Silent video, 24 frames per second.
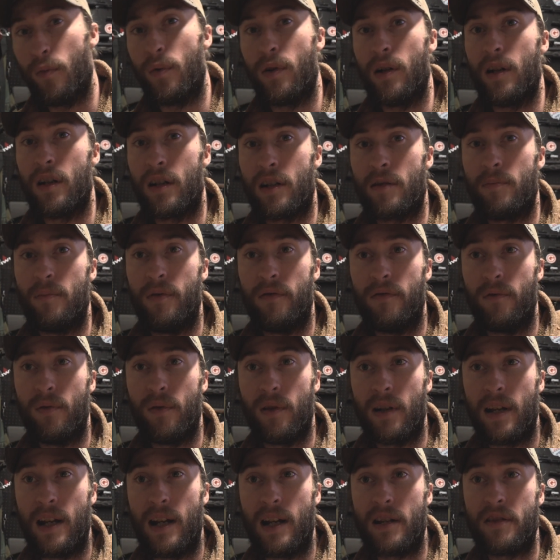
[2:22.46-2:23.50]
works
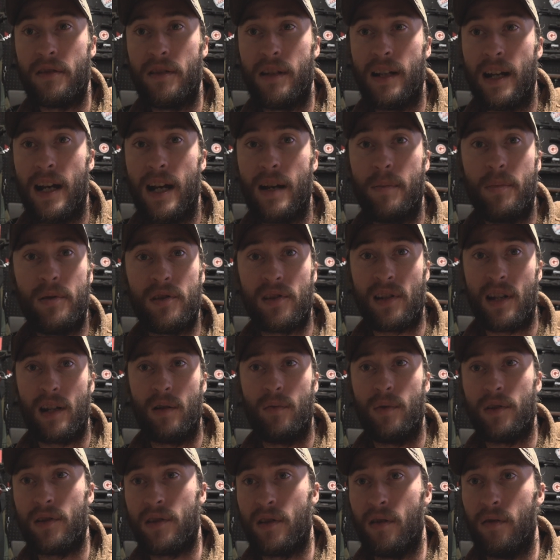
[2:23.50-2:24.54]
before it actually happens, kind
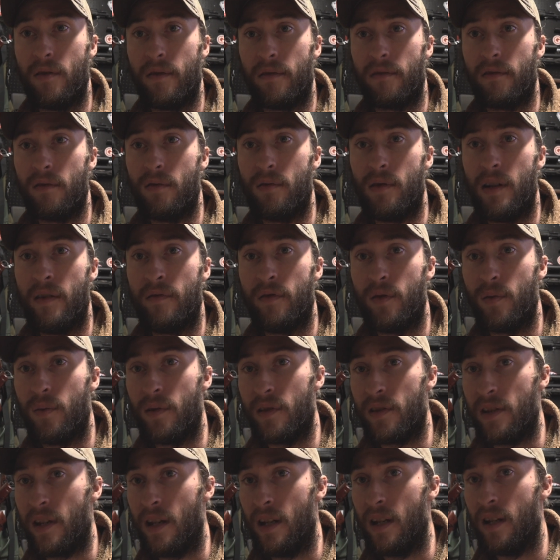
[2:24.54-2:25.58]
of what's going through
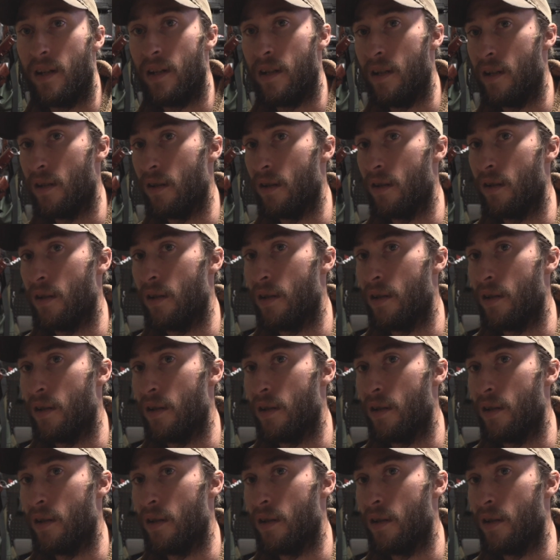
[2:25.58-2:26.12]
everyone's head here